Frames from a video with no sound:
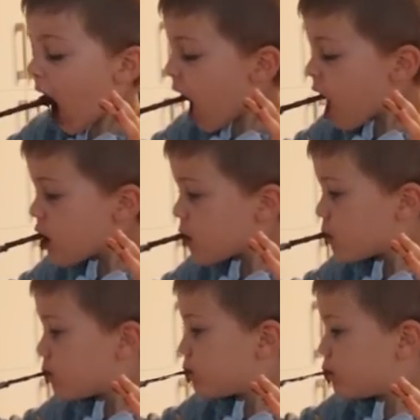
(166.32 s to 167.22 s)
what
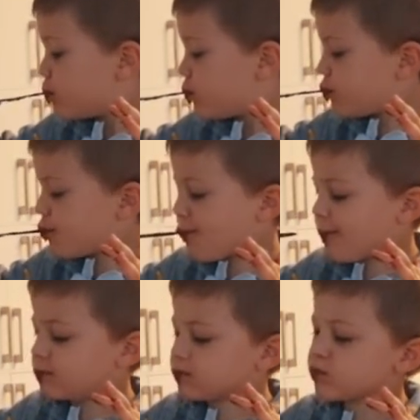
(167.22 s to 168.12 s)
we made.
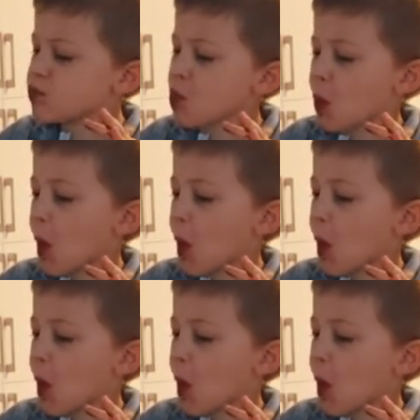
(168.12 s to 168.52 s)
Oh,